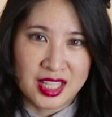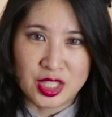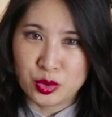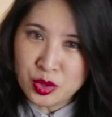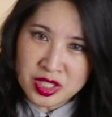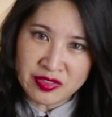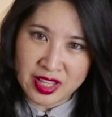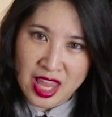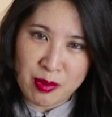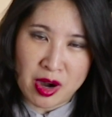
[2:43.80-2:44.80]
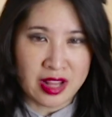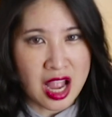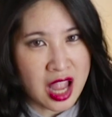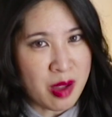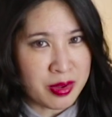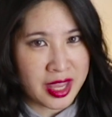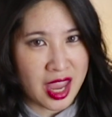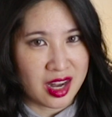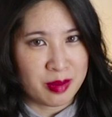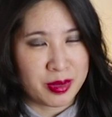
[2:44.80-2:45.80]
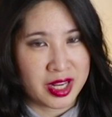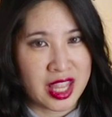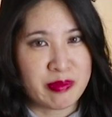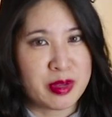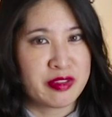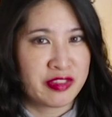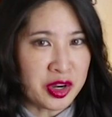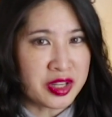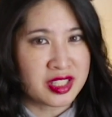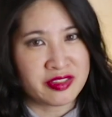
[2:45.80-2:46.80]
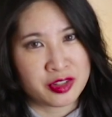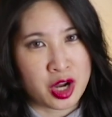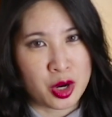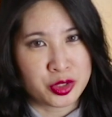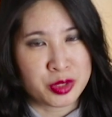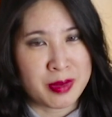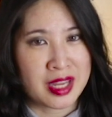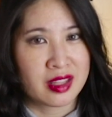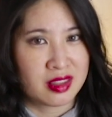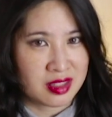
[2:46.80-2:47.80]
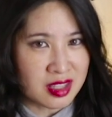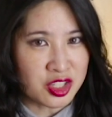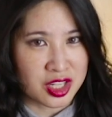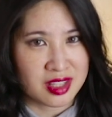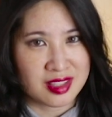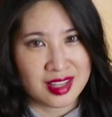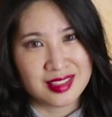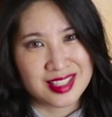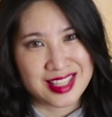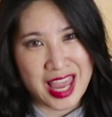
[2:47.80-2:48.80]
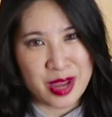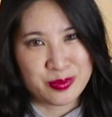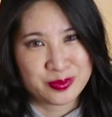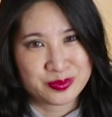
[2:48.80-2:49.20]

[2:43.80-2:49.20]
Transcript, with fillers: The rules of the game are not complicated, but it can be very difficult to make good decisions in this game.